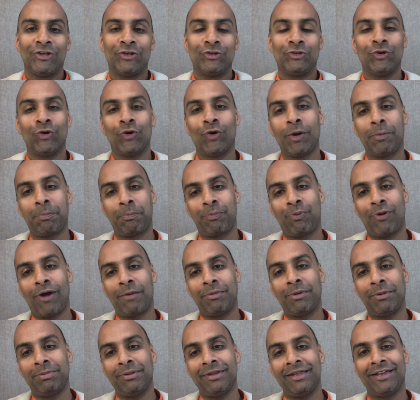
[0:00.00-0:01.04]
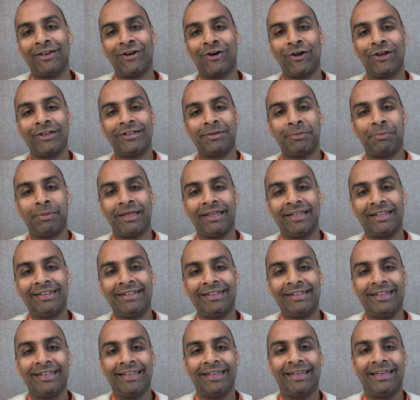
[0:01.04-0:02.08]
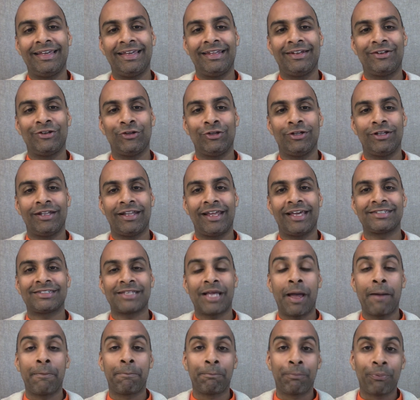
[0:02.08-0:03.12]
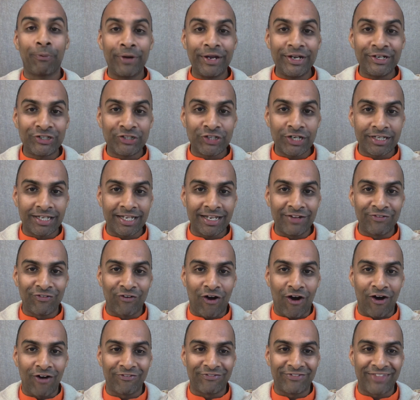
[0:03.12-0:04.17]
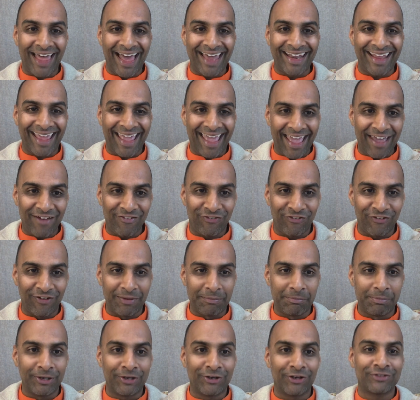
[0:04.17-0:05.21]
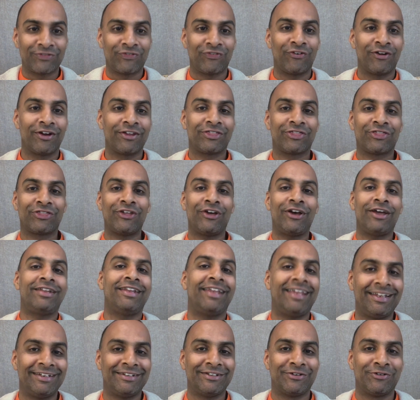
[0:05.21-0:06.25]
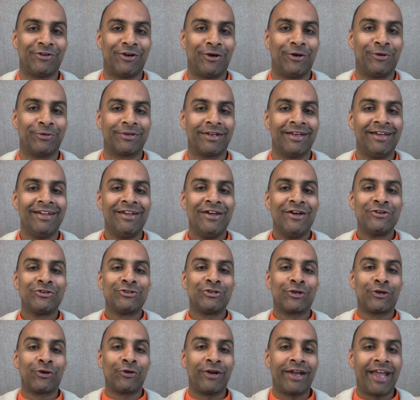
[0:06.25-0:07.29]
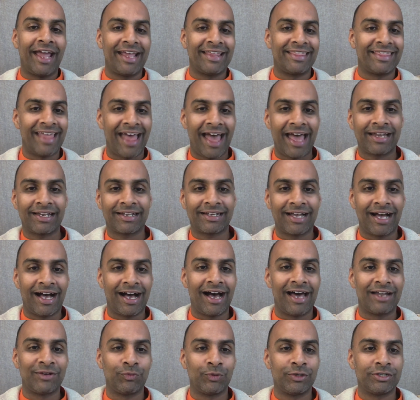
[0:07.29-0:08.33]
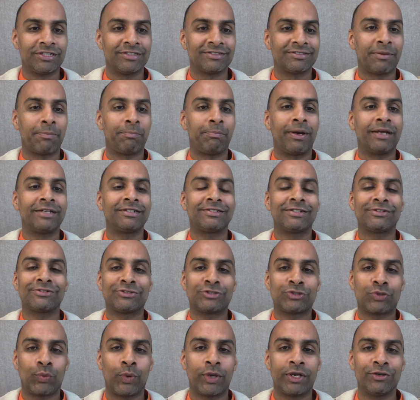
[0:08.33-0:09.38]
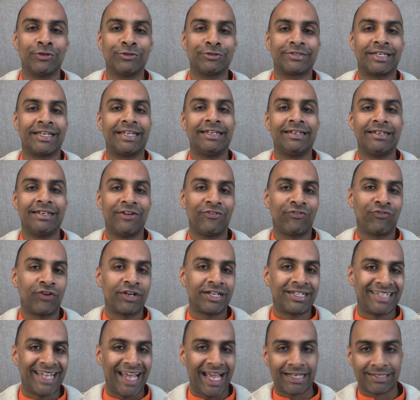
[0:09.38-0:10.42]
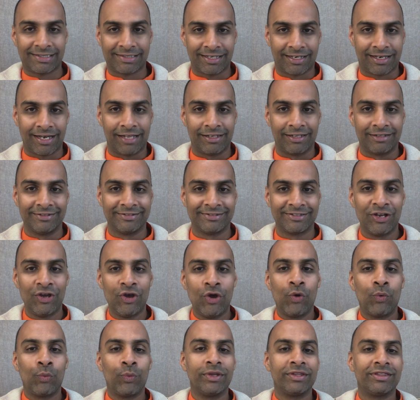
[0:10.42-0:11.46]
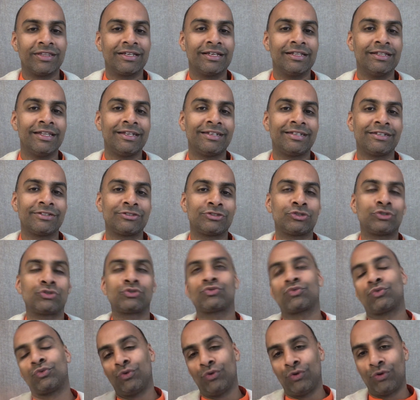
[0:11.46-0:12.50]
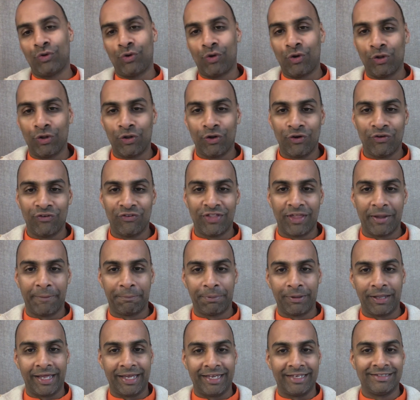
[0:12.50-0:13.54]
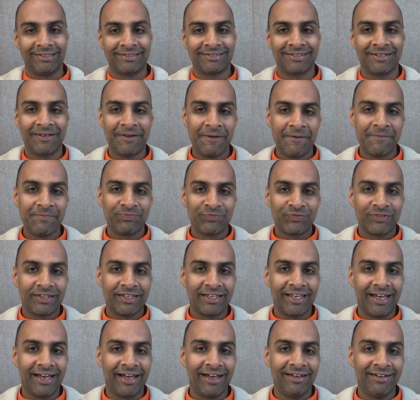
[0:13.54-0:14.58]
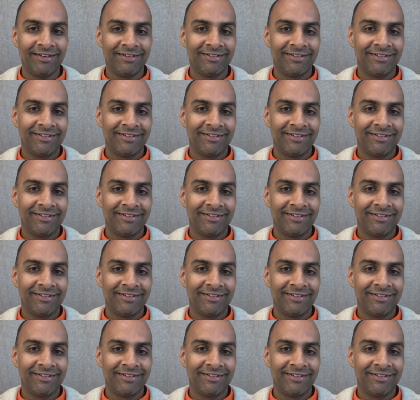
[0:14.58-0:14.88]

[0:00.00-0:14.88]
you're probably going to be a little less appreciative of that effort, because for a 13-year-old to create that card, which is a bunch of squiggles in different texture colors with glitter strewn all over the place, yeah,